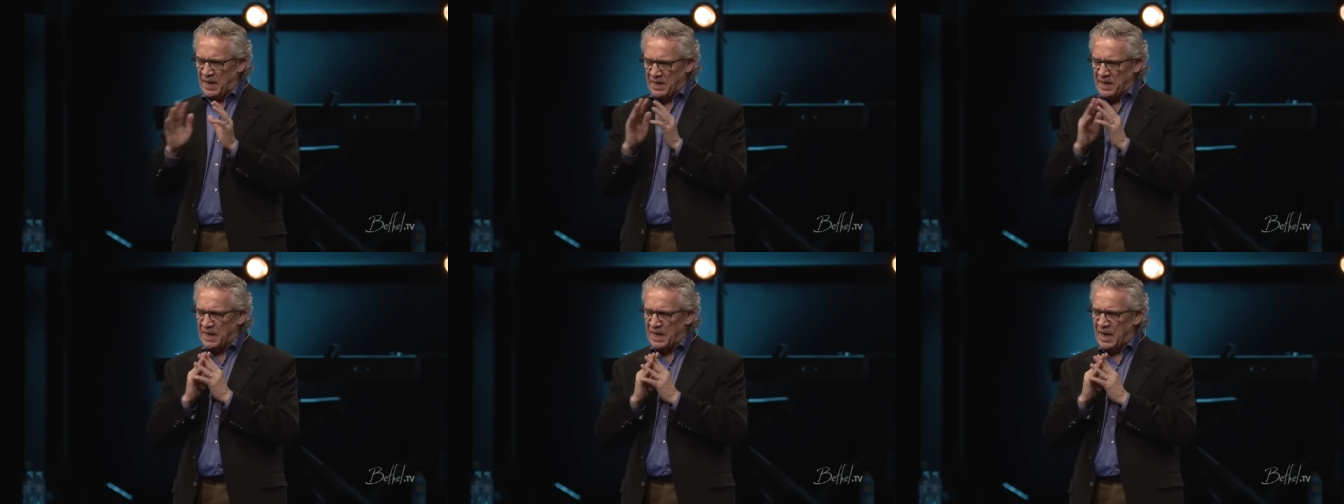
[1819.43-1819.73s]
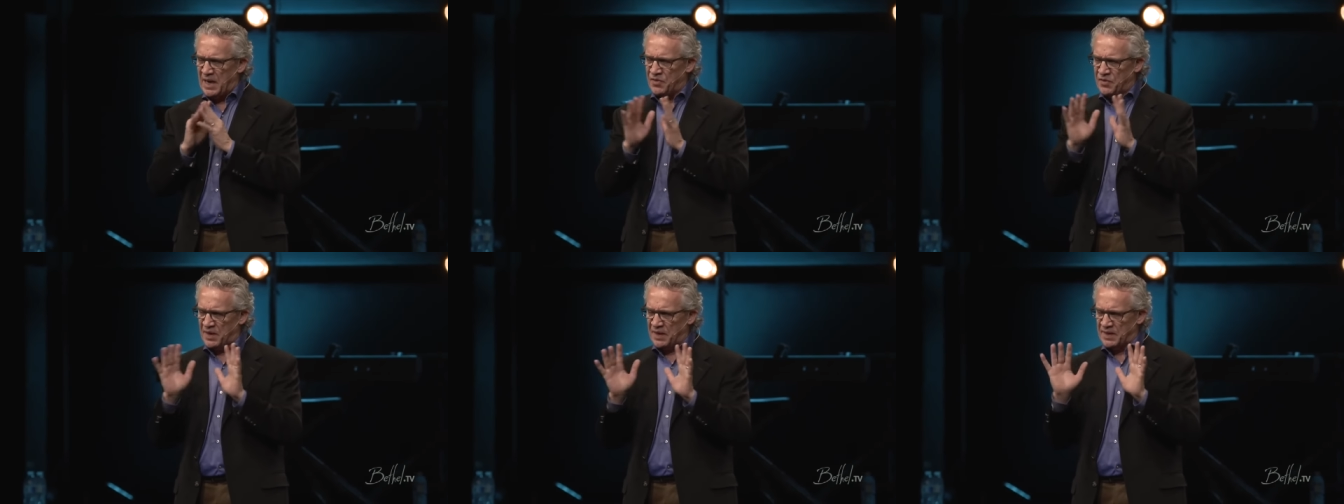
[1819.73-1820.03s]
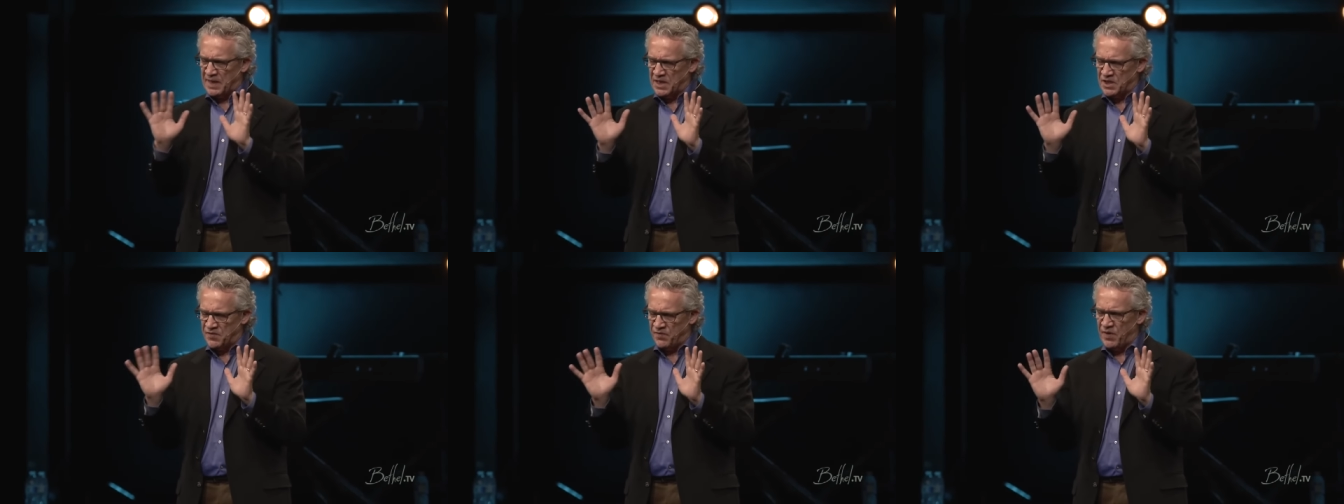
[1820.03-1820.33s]
and I think
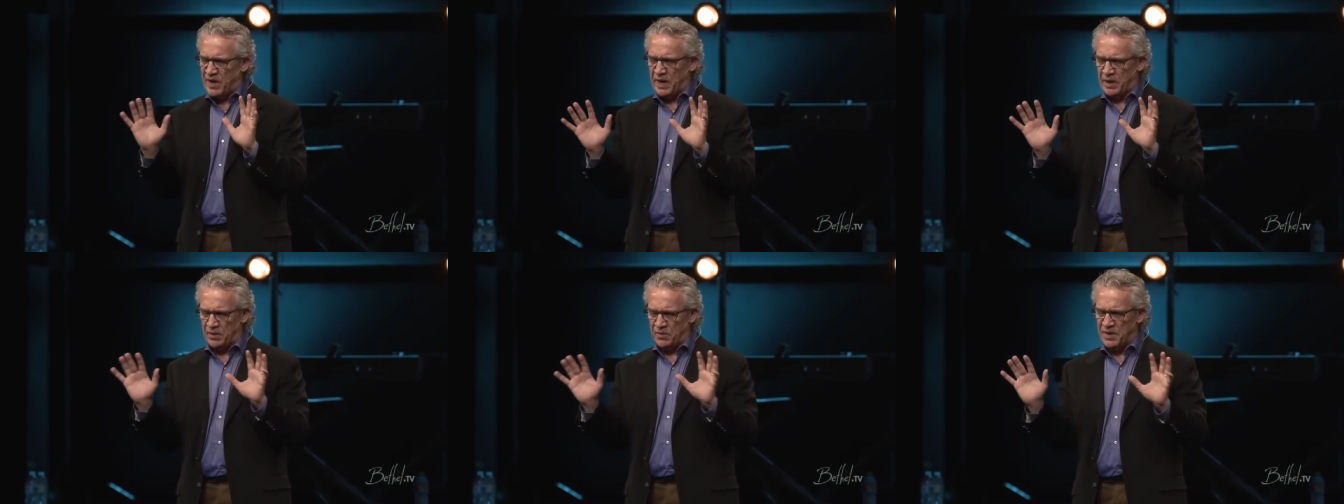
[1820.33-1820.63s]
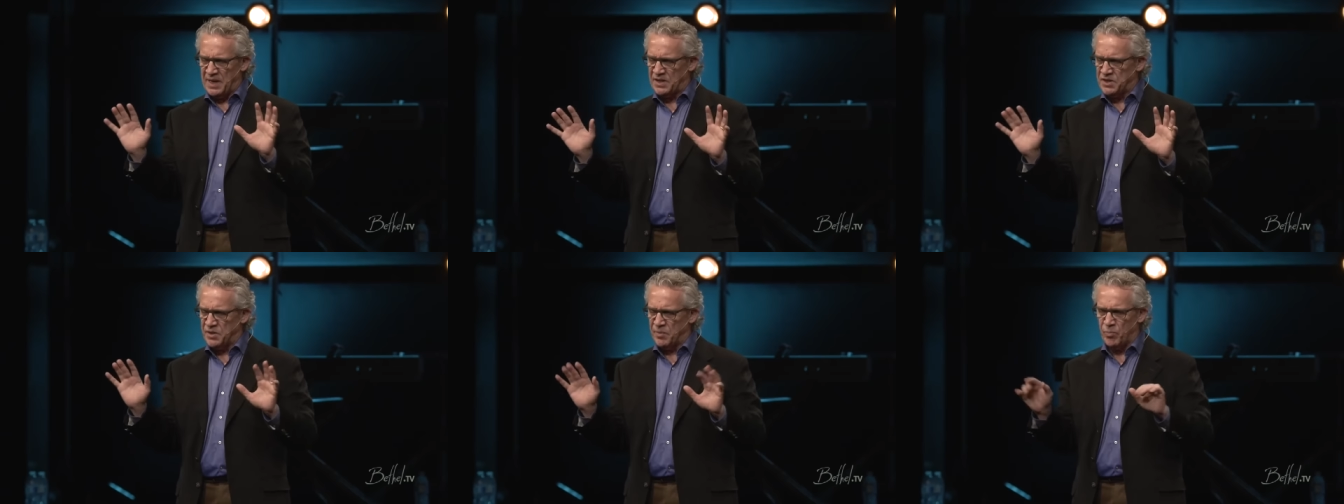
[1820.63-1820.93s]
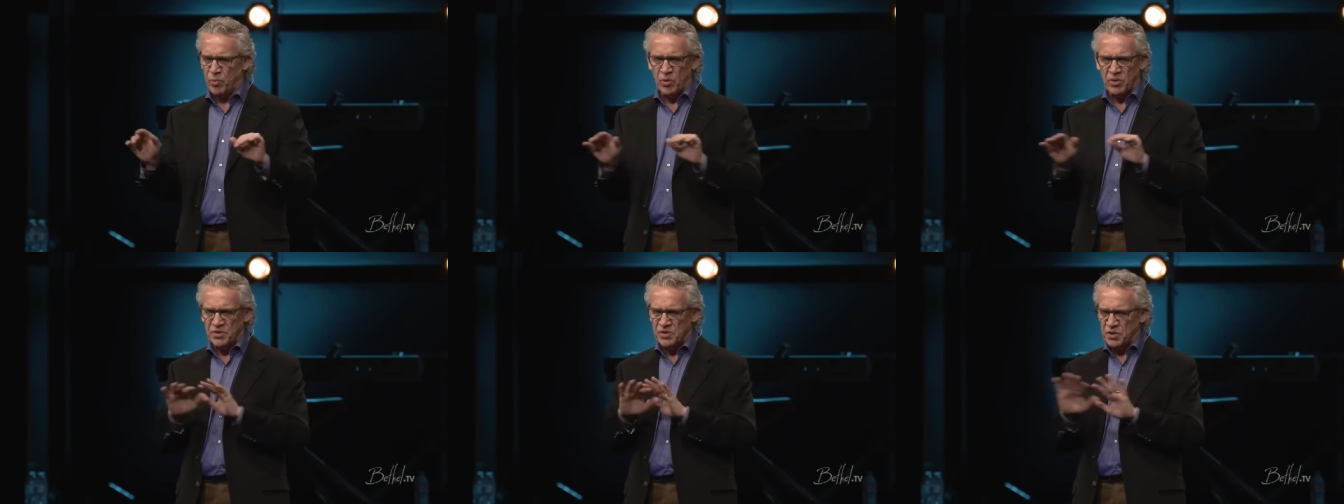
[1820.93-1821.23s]
that's vital and that's
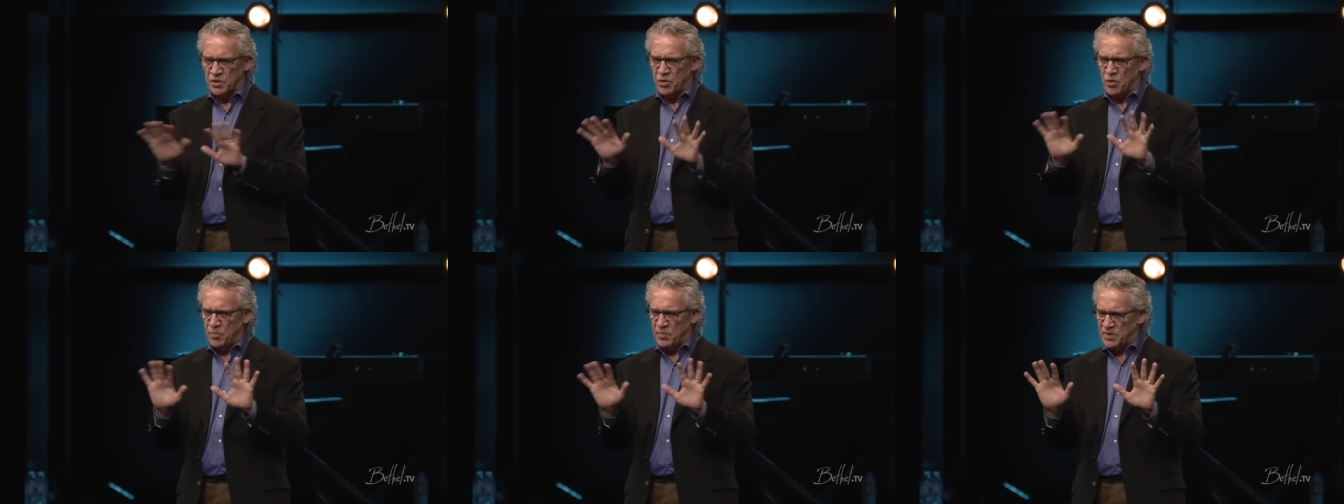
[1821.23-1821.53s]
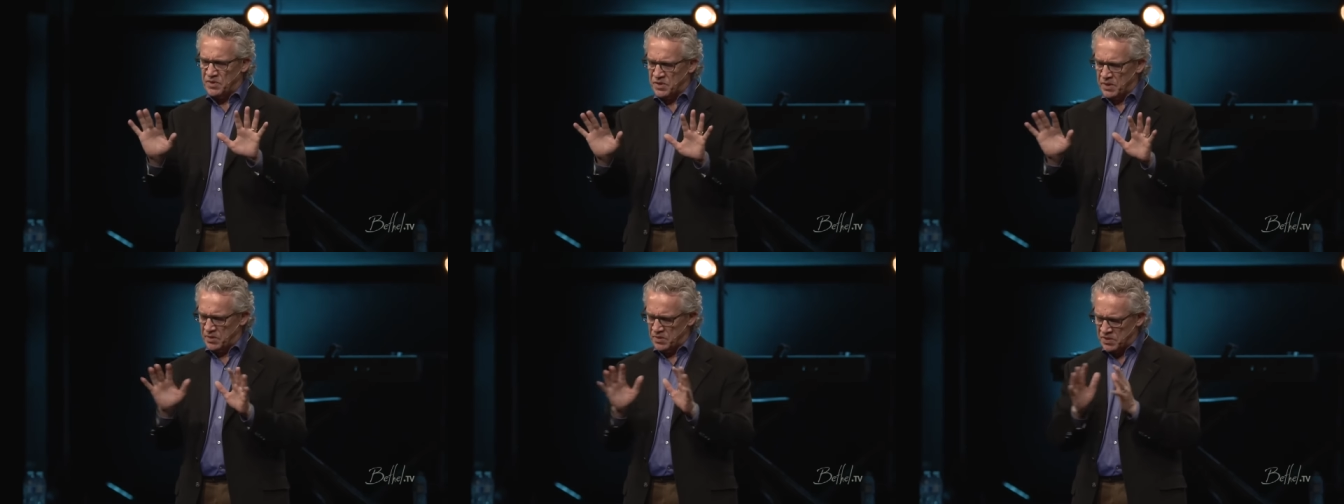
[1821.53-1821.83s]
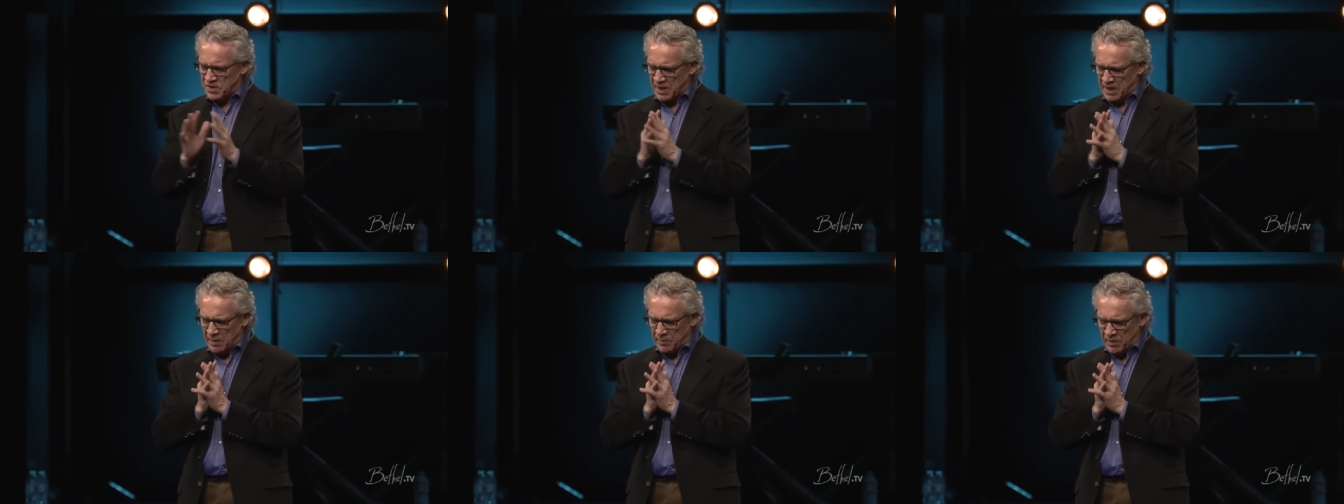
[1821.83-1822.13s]
important, so don't
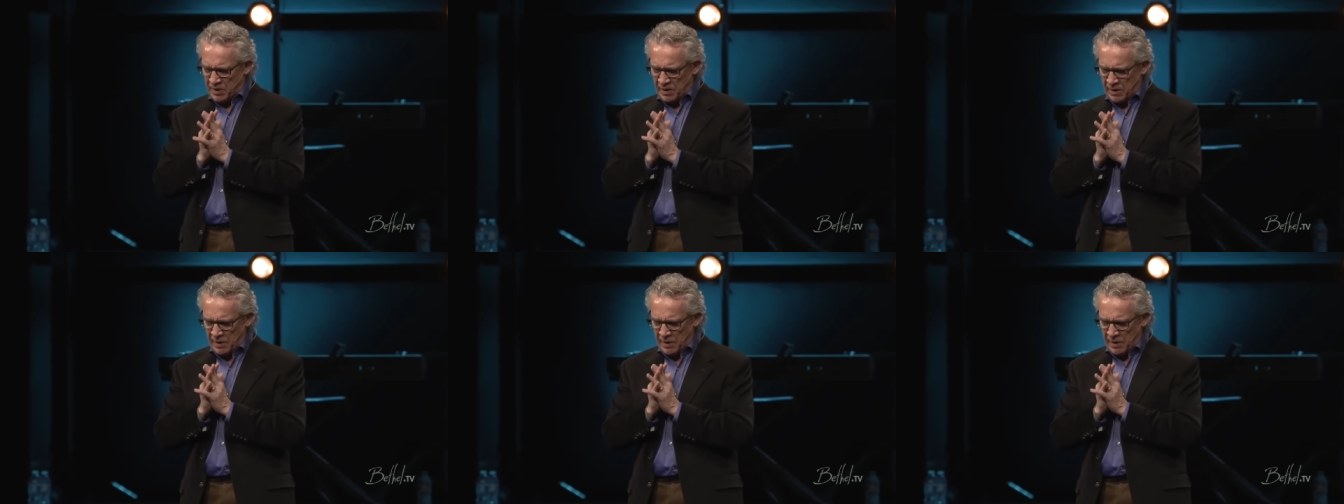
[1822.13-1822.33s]
misunderstand me.